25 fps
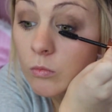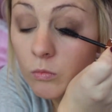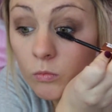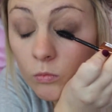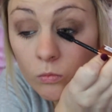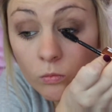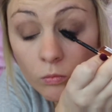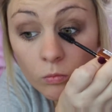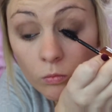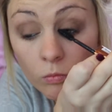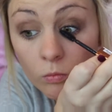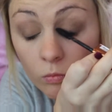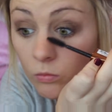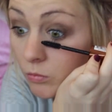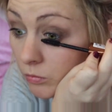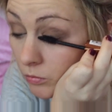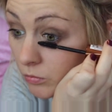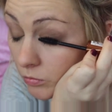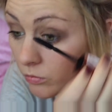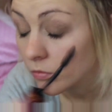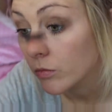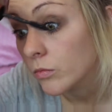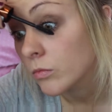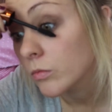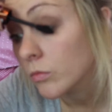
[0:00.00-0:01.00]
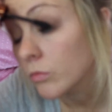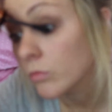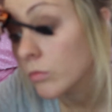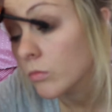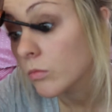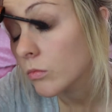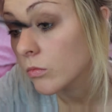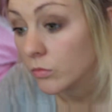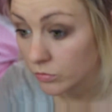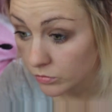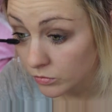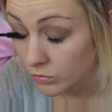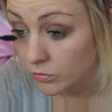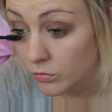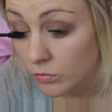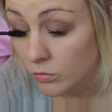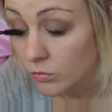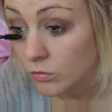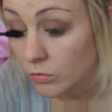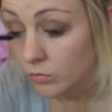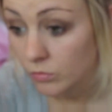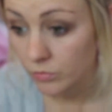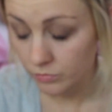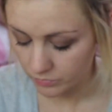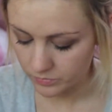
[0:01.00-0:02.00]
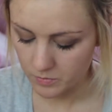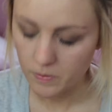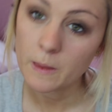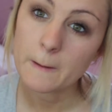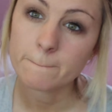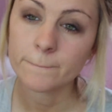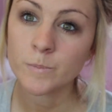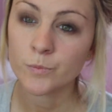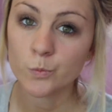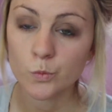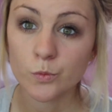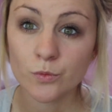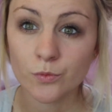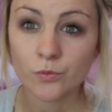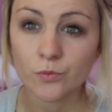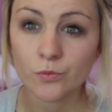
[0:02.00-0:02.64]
to stand out, even if I am being a